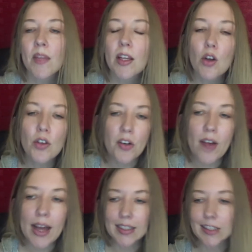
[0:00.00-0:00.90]

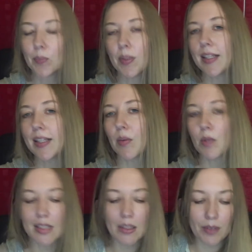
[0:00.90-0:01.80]
counteract something that
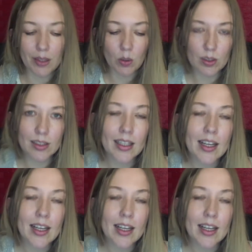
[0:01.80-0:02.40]
was difficult